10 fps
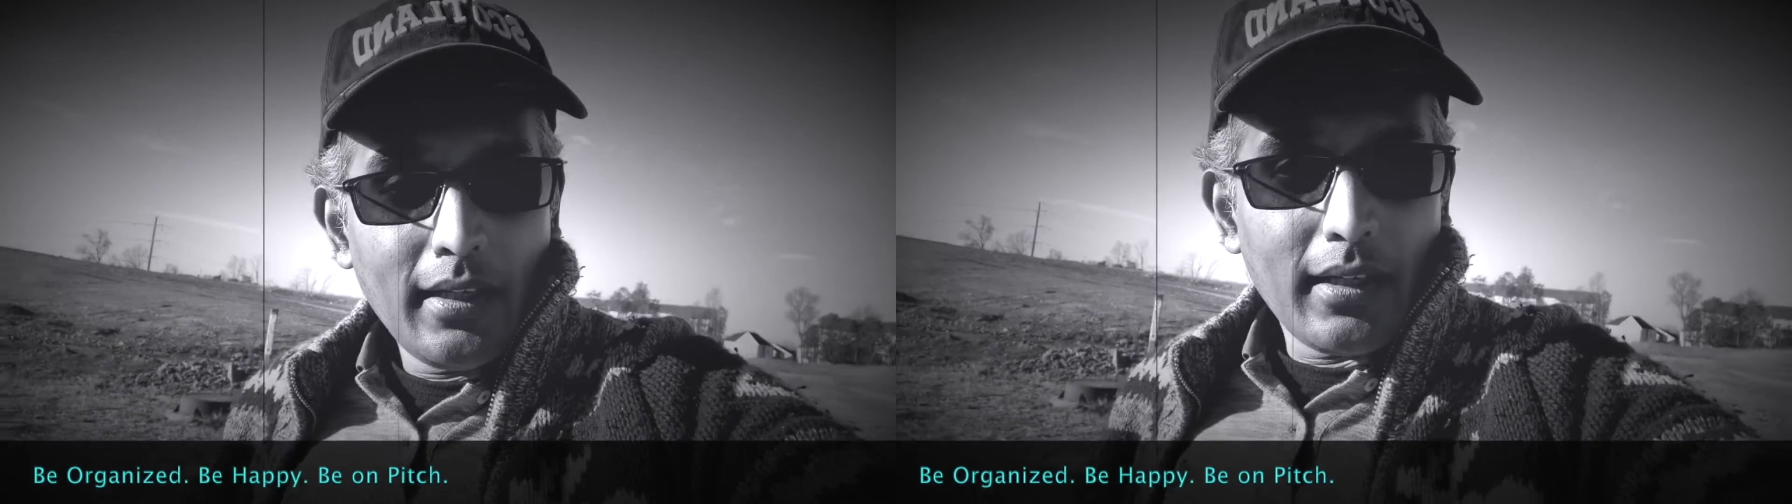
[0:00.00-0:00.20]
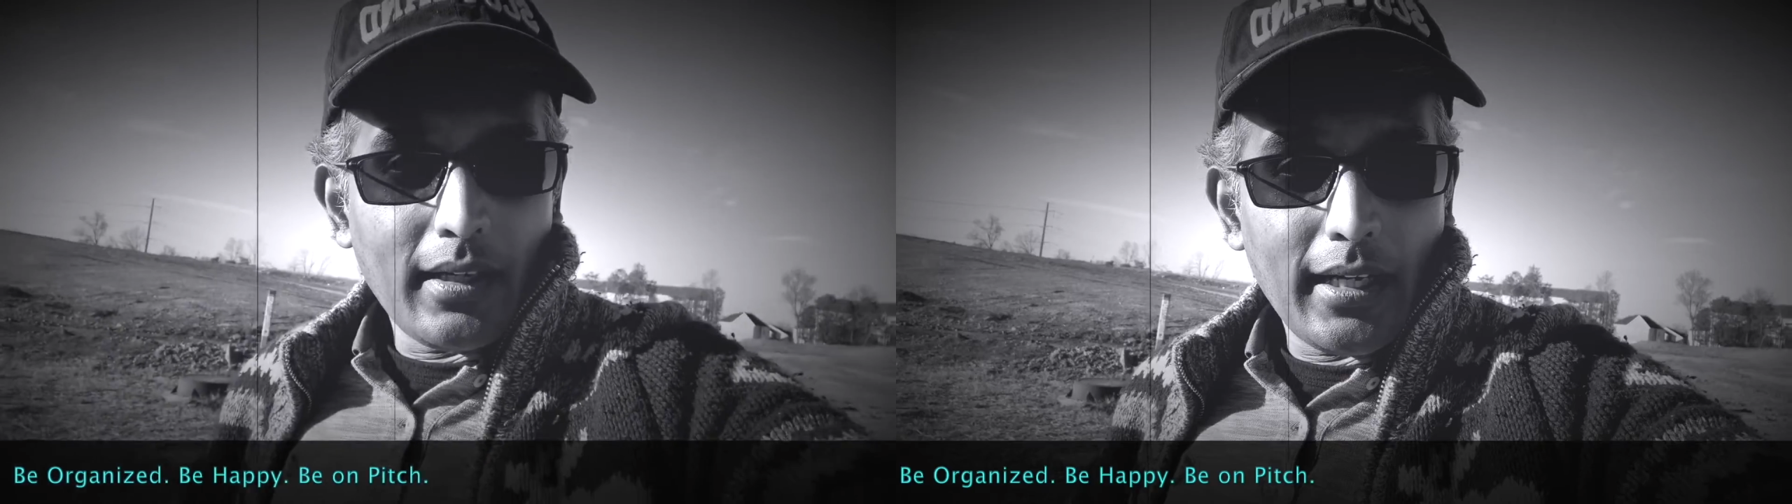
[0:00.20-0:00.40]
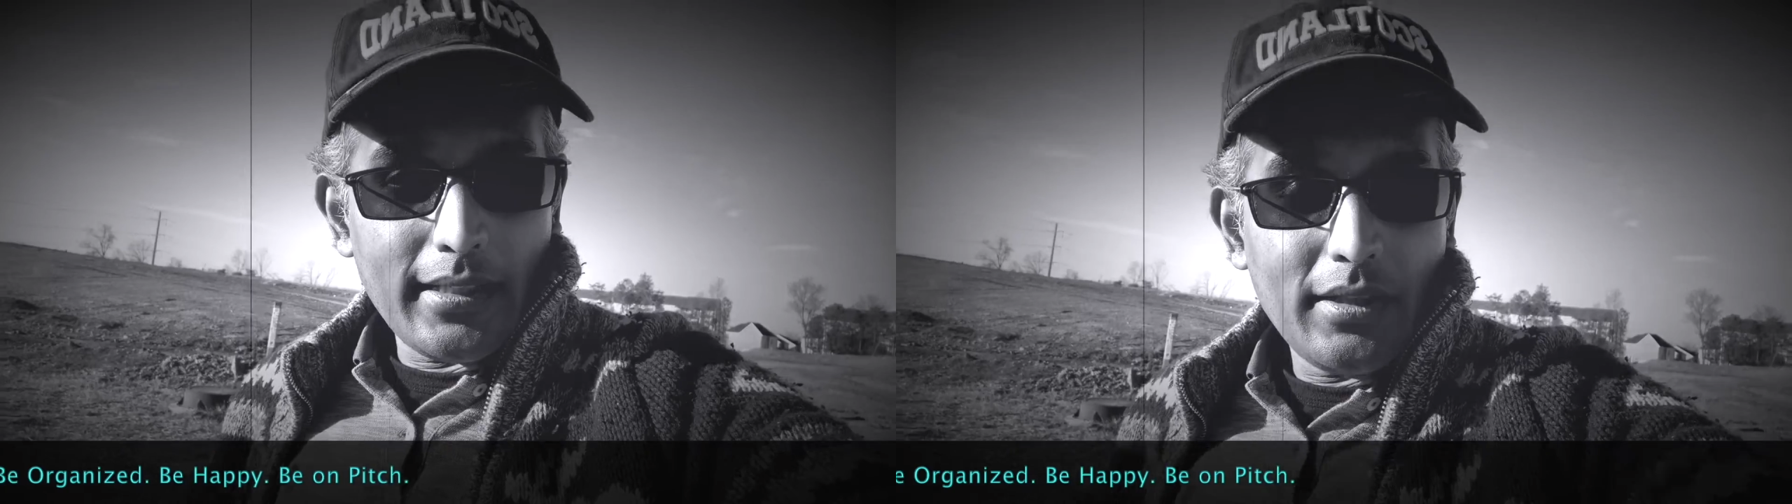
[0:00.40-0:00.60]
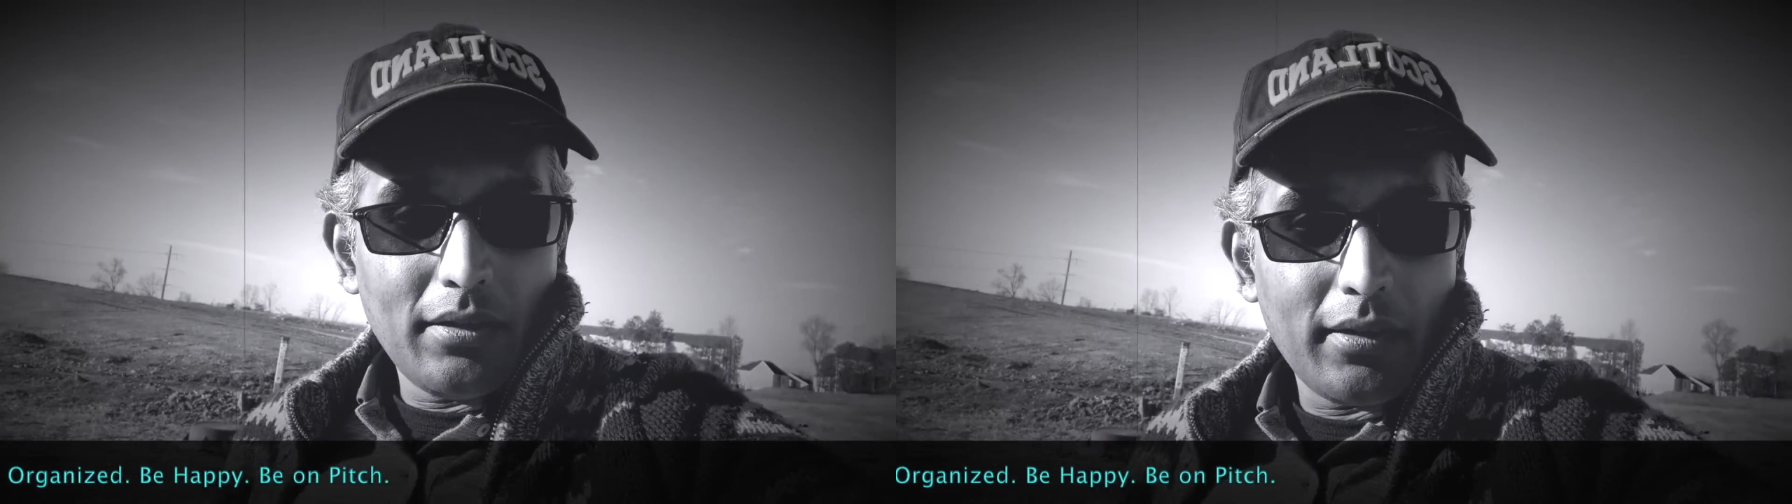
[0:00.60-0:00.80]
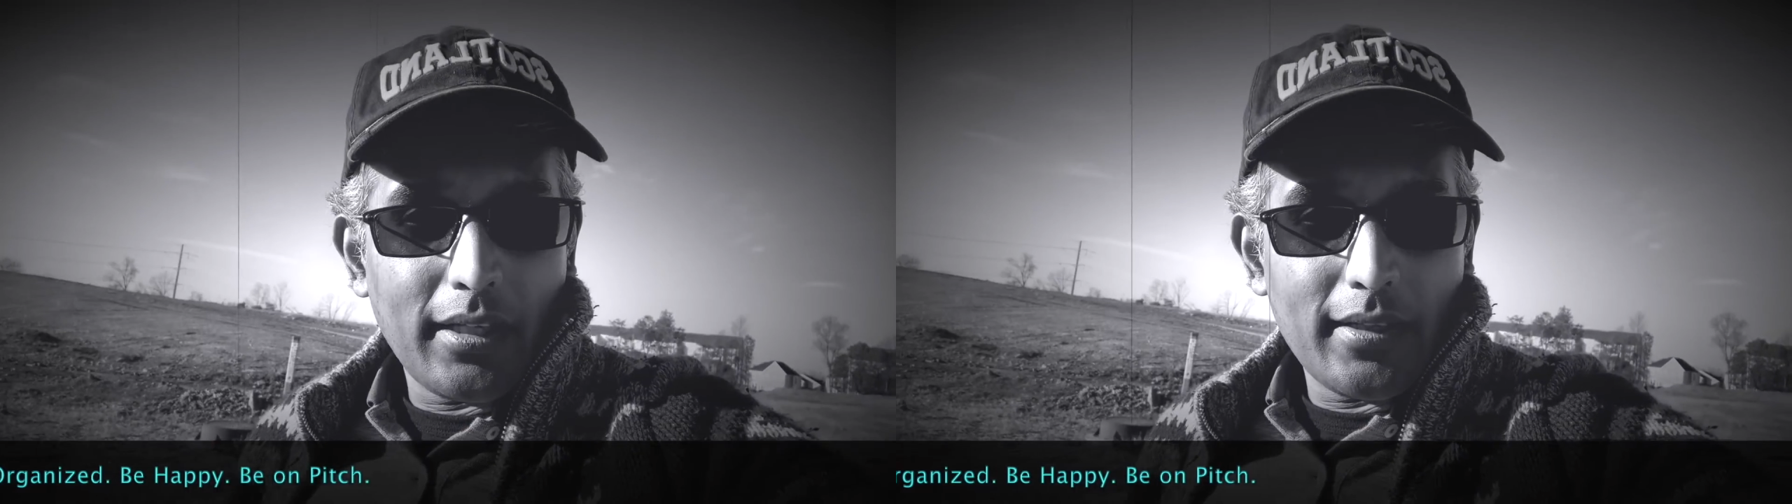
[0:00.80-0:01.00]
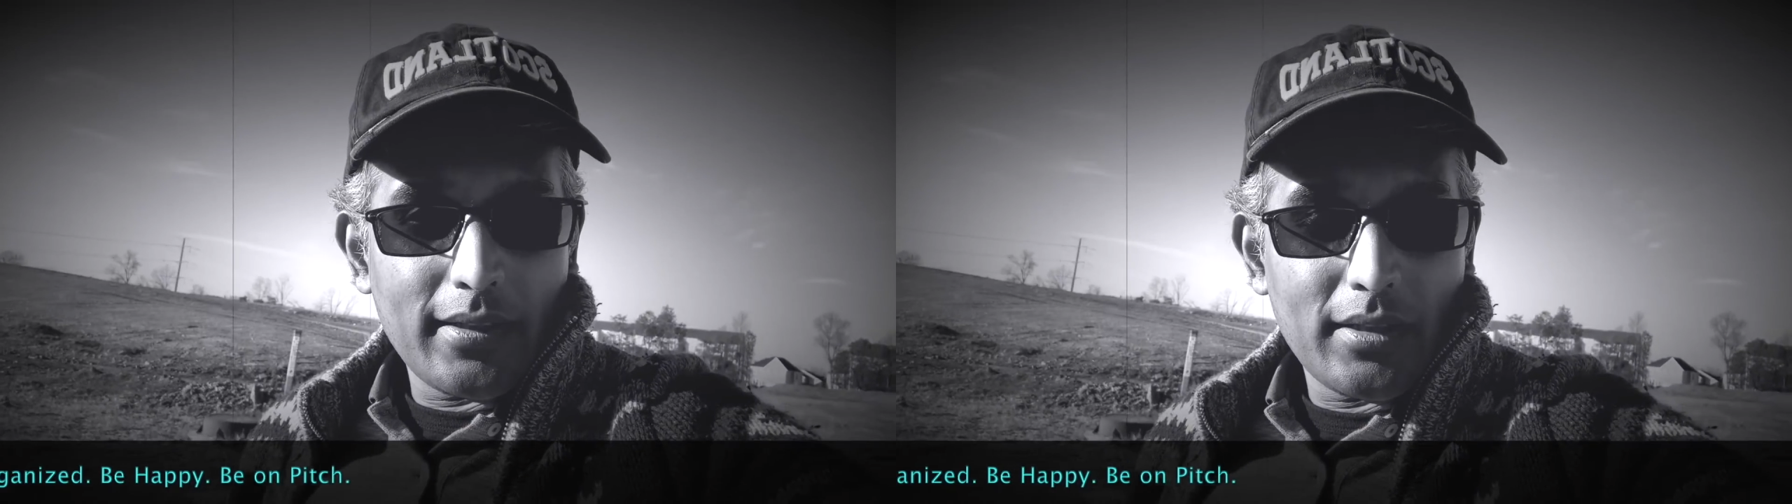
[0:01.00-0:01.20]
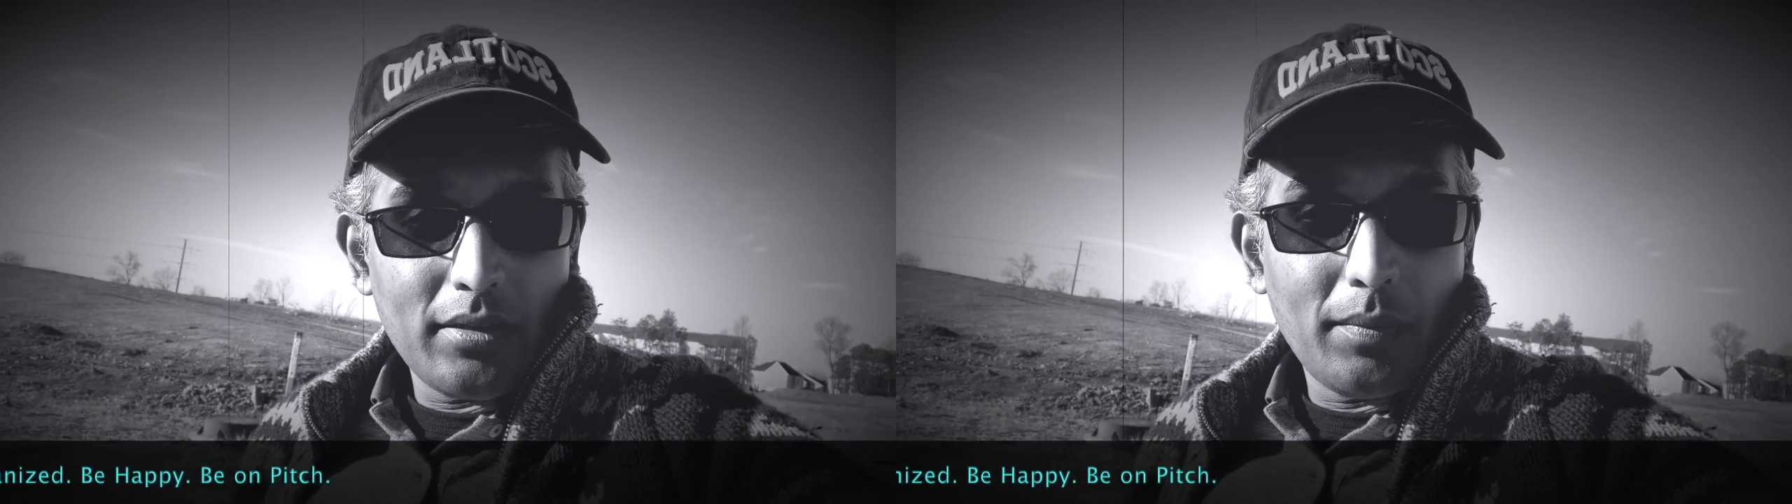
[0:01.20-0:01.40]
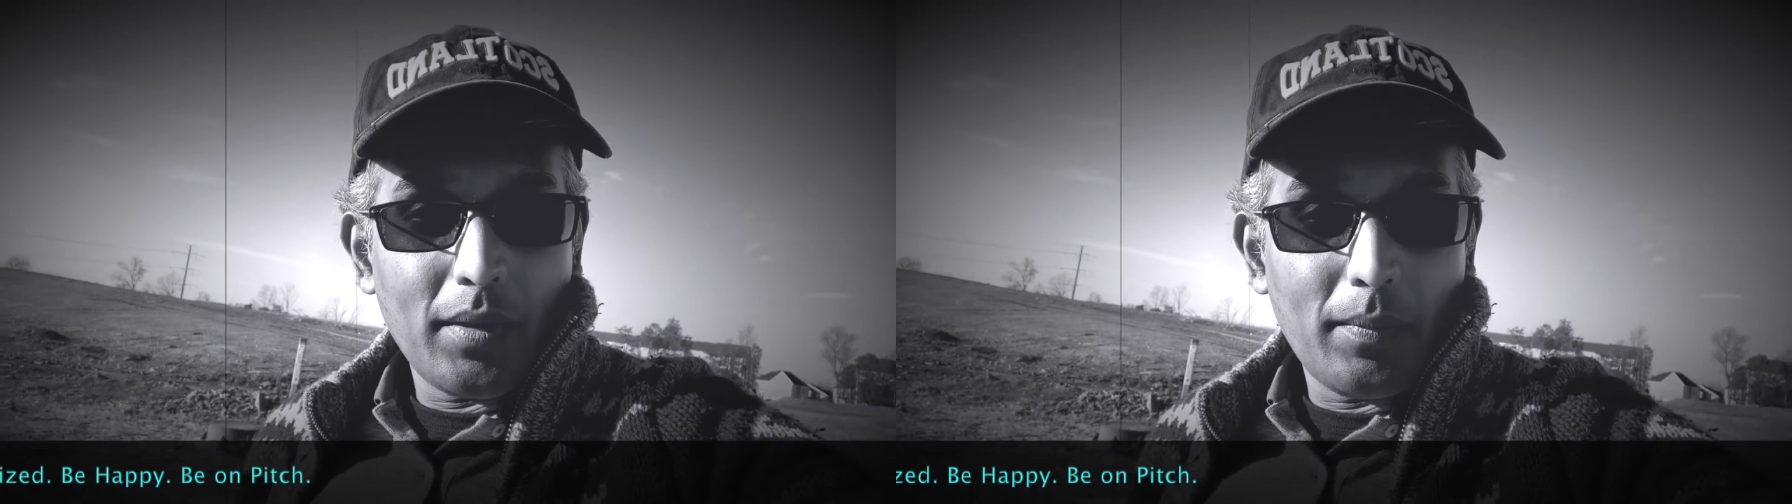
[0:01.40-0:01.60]
Uh, as you know, Git is a
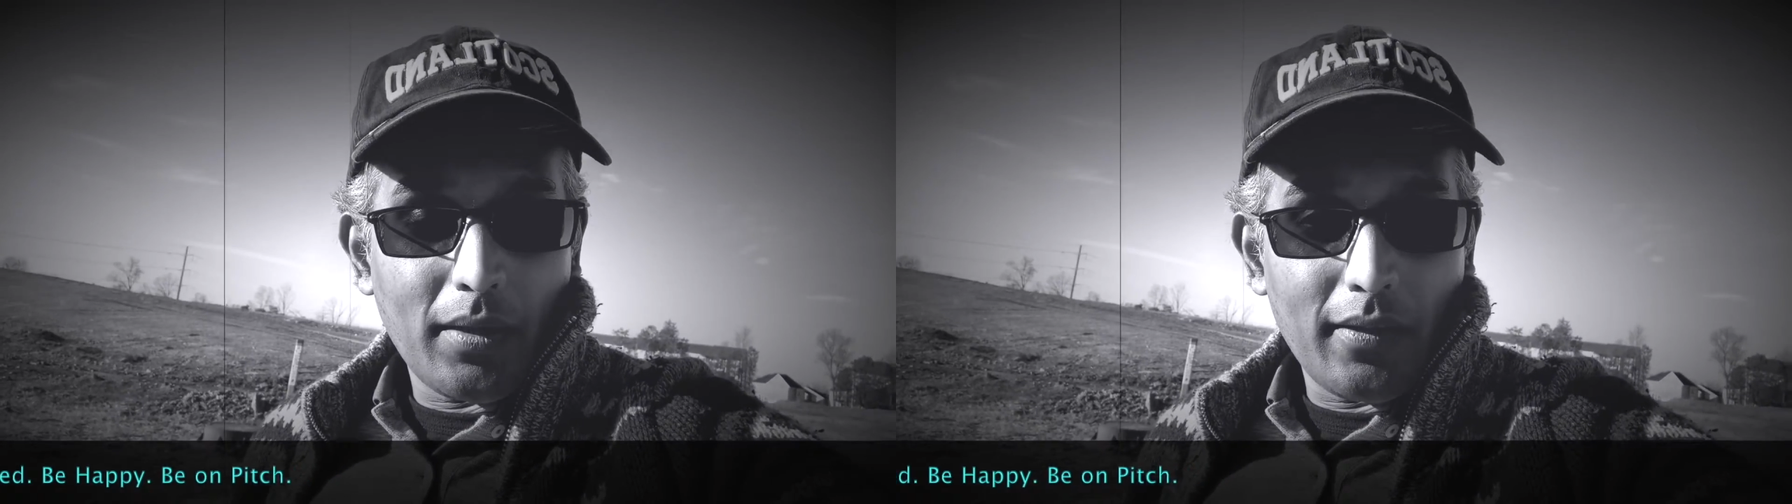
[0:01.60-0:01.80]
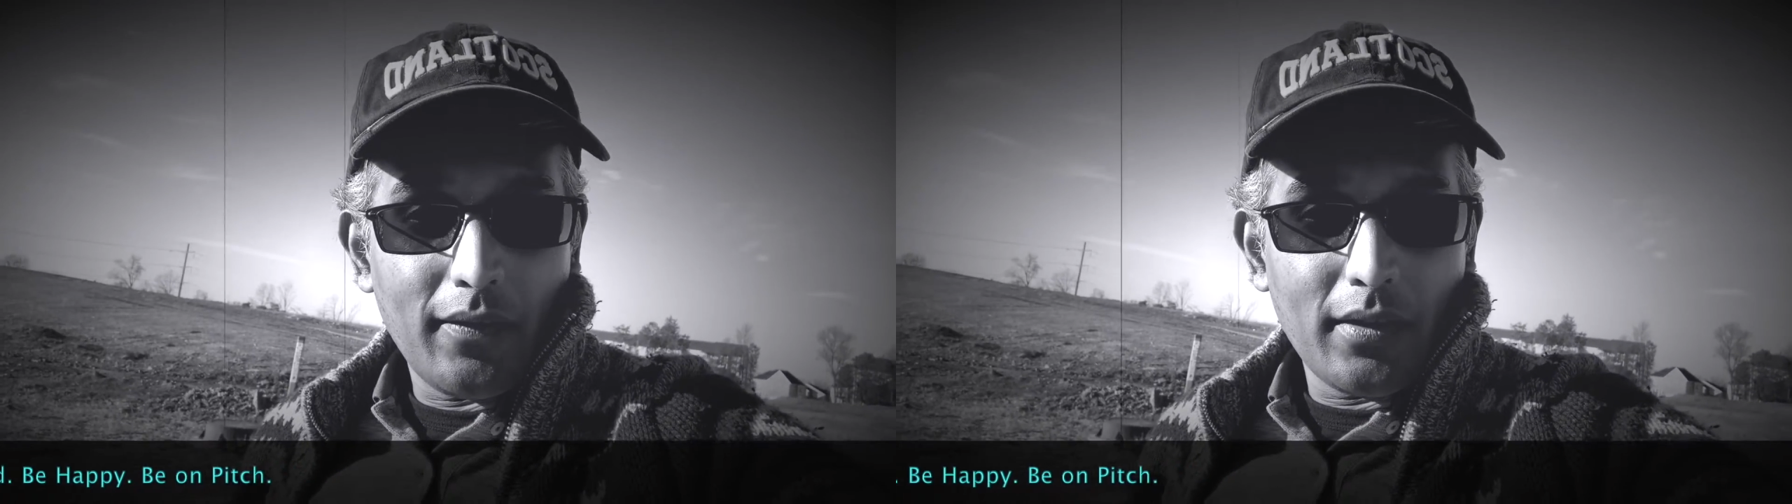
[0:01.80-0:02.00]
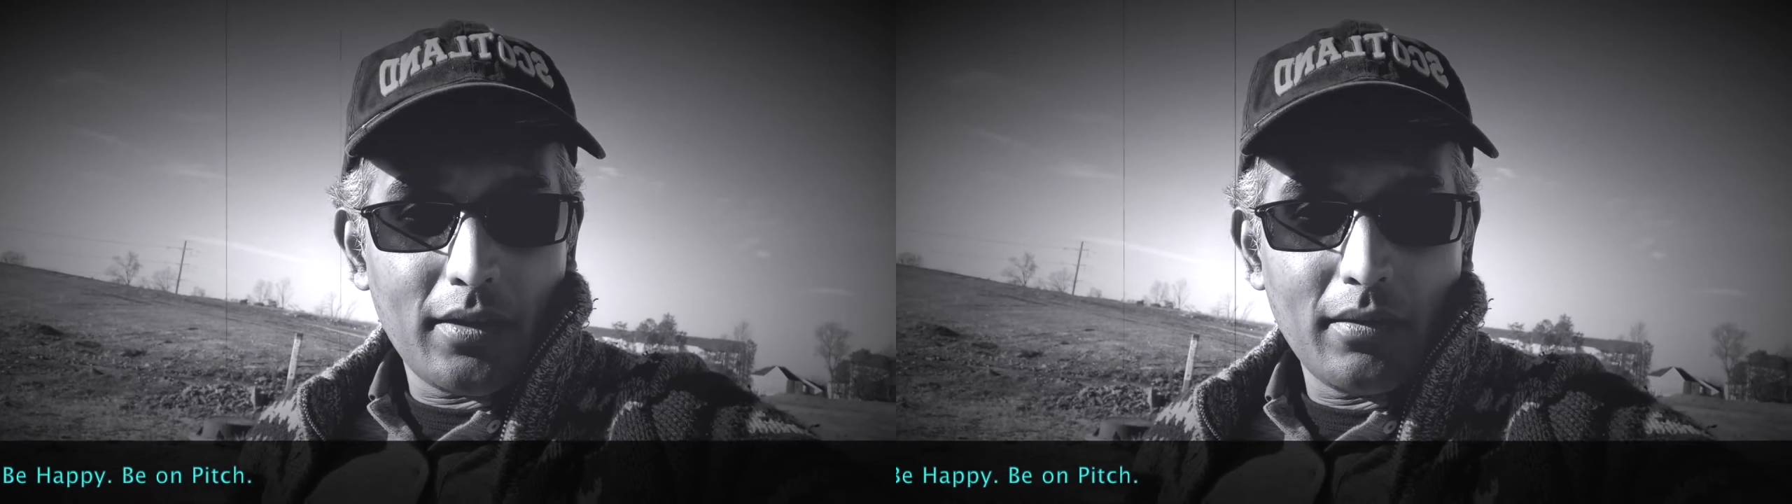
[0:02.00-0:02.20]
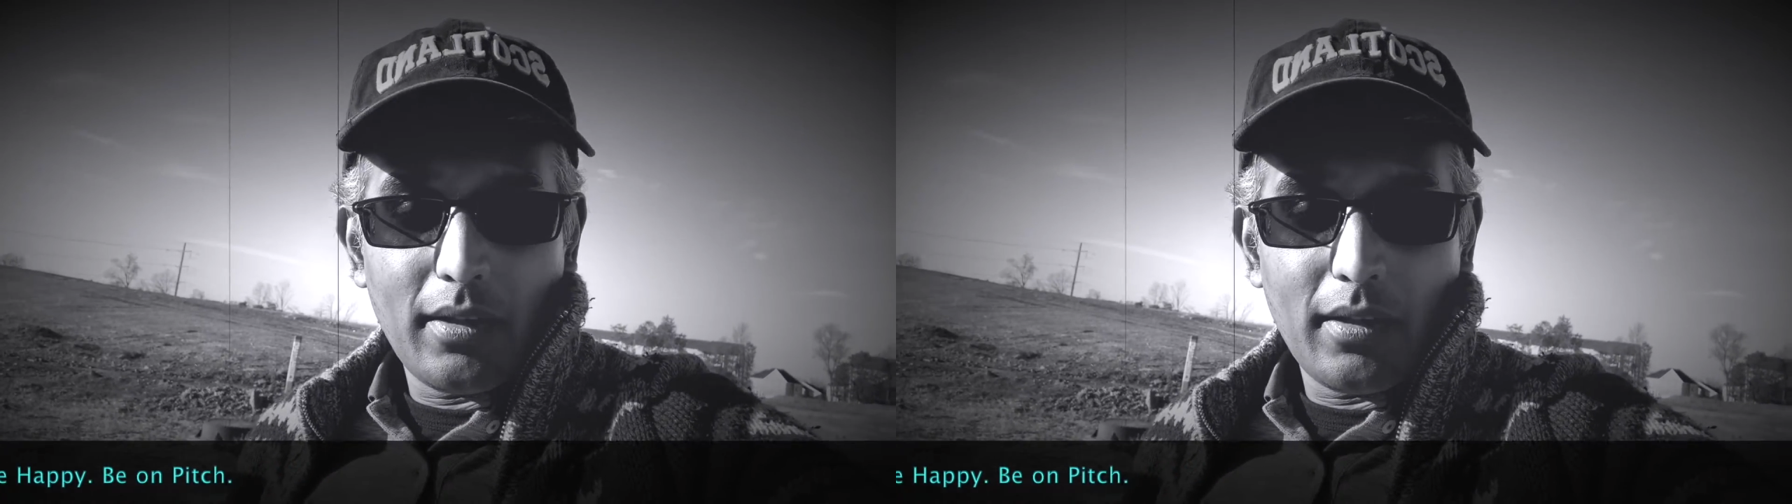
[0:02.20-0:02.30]
super powerful tool.